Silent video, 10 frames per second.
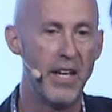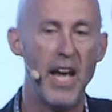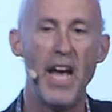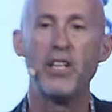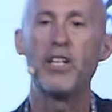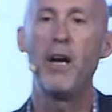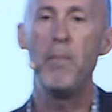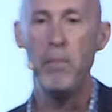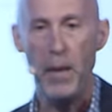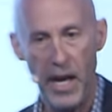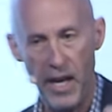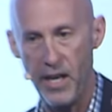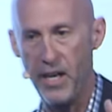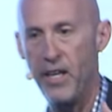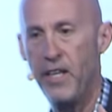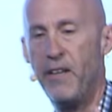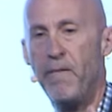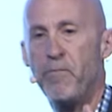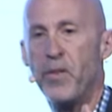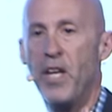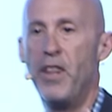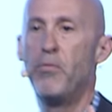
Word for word: and compare the